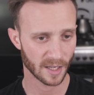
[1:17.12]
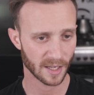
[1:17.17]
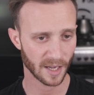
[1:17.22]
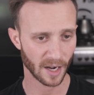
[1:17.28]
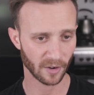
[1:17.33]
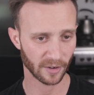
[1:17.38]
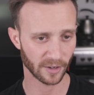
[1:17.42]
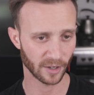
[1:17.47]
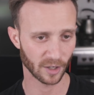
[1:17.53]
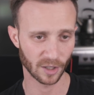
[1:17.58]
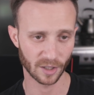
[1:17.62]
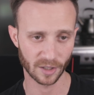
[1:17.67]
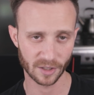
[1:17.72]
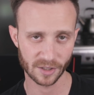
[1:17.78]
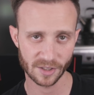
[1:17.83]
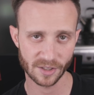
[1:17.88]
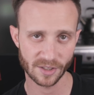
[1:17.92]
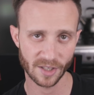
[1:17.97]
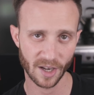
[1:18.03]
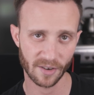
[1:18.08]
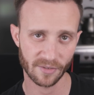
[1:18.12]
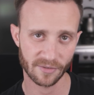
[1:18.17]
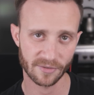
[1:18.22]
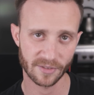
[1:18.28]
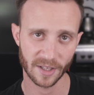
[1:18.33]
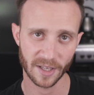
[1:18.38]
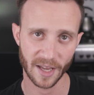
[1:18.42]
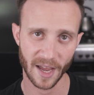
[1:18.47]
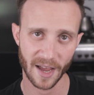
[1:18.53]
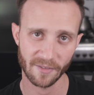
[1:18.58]
carrier
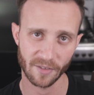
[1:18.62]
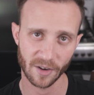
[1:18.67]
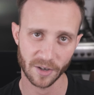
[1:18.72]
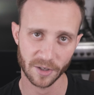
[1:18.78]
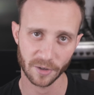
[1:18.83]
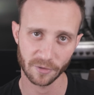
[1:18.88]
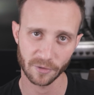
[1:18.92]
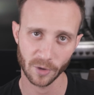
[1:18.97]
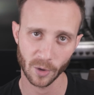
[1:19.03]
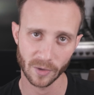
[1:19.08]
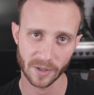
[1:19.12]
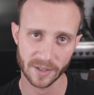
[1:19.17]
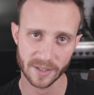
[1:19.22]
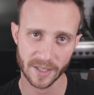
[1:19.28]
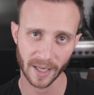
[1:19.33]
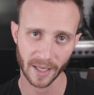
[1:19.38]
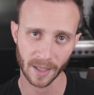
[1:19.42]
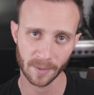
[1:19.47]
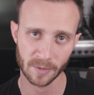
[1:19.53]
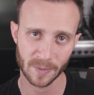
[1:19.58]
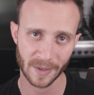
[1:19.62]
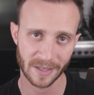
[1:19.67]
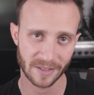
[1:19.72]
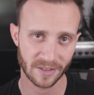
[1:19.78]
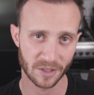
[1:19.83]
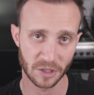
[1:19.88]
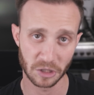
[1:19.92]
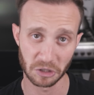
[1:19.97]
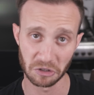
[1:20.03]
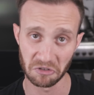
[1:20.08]
stuff that you have on your phone that's taking up
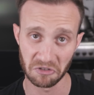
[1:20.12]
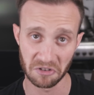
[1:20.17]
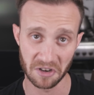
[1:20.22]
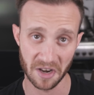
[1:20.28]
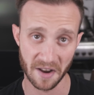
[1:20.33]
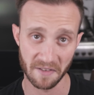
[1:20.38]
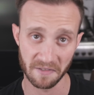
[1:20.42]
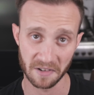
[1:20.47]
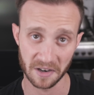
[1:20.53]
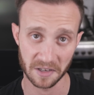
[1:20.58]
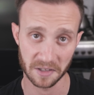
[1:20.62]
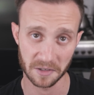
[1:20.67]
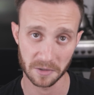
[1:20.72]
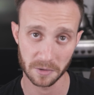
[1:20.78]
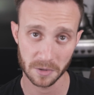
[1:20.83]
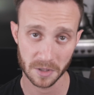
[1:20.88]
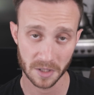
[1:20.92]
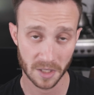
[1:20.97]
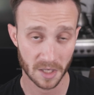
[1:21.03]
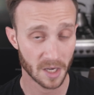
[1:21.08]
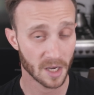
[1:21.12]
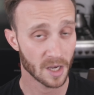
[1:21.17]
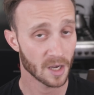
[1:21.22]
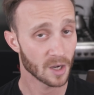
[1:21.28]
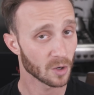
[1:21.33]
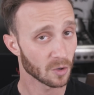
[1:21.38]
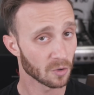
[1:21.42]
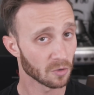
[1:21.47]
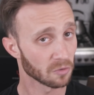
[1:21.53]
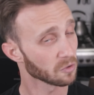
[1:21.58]
space that you'll never use.
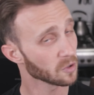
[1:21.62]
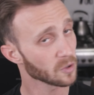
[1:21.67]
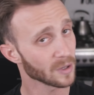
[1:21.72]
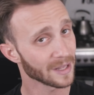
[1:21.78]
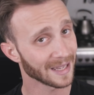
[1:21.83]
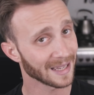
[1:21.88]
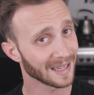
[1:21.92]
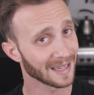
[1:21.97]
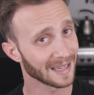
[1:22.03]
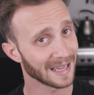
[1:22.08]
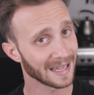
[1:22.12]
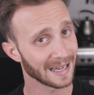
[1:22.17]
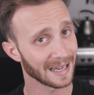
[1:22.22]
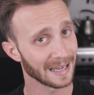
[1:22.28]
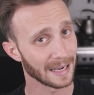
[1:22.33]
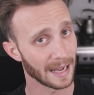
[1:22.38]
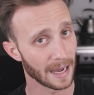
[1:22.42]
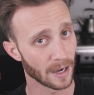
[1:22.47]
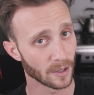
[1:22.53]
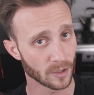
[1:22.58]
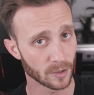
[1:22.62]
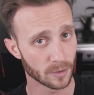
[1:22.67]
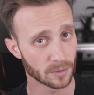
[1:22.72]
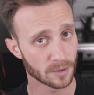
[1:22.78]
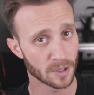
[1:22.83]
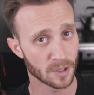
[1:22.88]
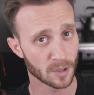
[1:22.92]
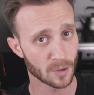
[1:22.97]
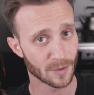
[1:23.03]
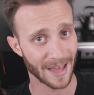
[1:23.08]
Rooting can allow you
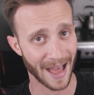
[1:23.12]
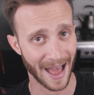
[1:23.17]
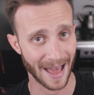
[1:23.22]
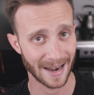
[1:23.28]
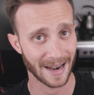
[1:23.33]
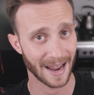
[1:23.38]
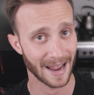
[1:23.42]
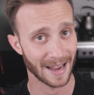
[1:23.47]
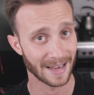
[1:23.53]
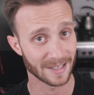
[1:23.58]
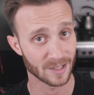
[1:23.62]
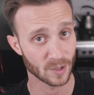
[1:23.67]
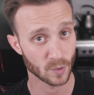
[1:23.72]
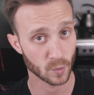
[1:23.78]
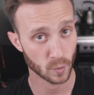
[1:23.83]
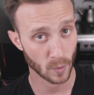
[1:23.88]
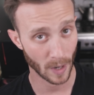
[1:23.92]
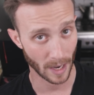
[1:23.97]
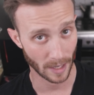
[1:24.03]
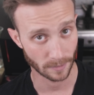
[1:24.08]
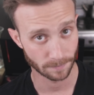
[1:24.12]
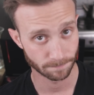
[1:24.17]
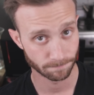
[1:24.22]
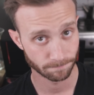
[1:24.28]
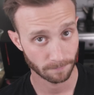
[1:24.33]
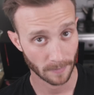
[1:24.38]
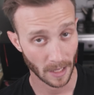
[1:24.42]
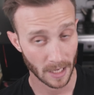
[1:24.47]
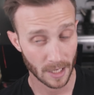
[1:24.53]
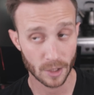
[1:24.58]
to do that as well.
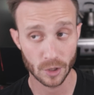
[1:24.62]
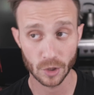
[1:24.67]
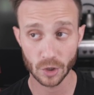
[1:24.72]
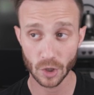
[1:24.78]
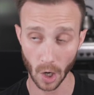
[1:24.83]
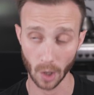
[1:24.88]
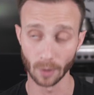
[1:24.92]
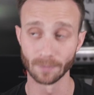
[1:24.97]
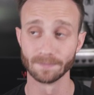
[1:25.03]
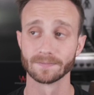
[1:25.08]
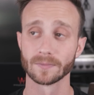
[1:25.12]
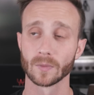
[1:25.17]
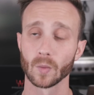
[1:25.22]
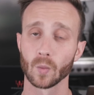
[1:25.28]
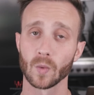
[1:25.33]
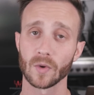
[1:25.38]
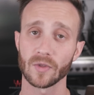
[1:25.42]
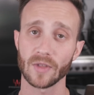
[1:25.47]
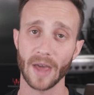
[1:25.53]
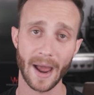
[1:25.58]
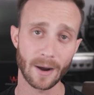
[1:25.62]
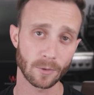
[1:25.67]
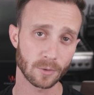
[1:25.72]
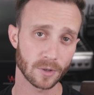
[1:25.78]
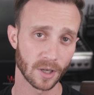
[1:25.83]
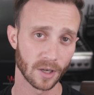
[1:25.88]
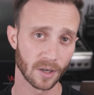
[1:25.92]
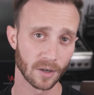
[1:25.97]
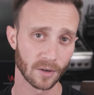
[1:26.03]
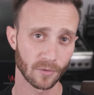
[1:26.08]
So
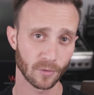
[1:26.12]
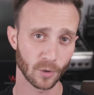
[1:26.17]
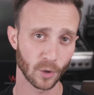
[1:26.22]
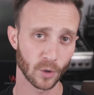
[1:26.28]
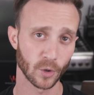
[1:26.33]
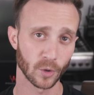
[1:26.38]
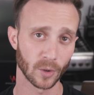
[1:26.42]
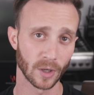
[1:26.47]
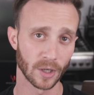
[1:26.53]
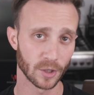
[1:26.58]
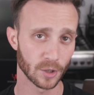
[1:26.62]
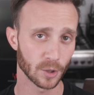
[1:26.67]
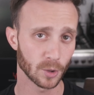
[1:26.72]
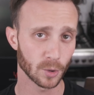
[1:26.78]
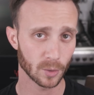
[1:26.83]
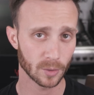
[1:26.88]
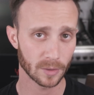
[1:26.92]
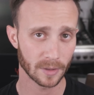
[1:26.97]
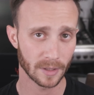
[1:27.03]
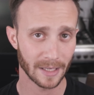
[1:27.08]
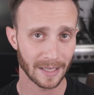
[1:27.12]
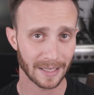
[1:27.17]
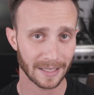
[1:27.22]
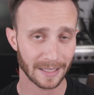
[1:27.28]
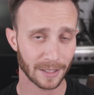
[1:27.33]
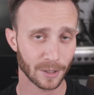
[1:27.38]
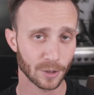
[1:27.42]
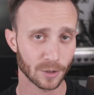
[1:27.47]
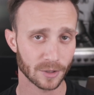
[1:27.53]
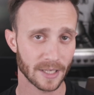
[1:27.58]
without further ado,
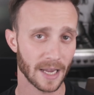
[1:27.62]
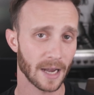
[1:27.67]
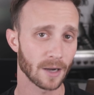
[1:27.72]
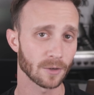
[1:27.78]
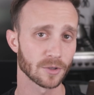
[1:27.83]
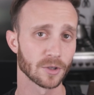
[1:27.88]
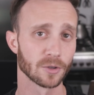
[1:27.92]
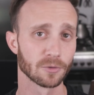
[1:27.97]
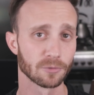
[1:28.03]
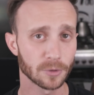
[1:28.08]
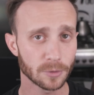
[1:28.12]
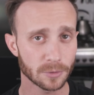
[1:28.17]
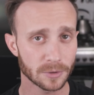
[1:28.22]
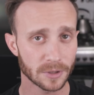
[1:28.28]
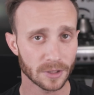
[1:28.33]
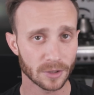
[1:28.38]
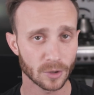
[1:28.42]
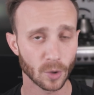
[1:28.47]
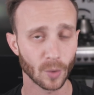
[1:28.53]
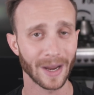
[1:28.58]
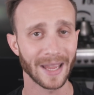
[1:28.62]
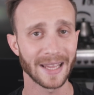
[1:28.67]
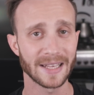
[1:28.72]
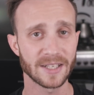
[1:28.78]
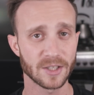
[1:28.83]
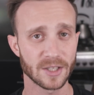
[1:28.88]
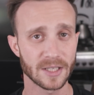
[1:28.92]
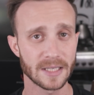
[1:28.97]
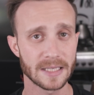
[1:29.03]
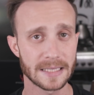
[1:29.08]
here's how to root your
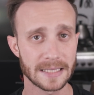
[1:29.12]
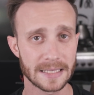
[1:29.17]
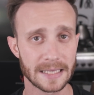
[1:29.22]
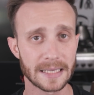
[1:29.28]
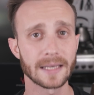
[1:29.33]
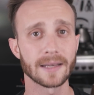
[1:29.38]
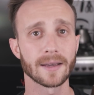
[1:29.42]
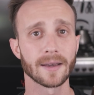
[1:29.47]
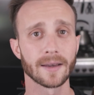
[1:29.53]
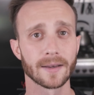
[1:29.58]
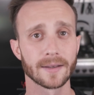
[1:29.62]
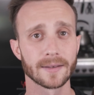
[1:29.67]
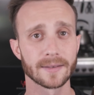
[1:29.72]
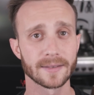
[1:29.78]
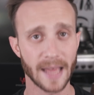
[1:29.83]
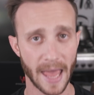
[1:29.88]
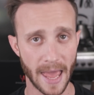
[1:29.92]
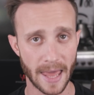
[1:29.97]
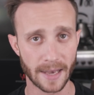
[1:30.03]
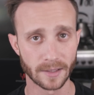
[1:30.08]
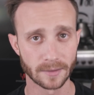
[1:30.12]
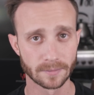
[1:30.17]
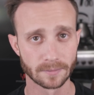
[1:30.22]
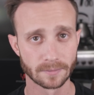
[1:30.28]
HTC 10.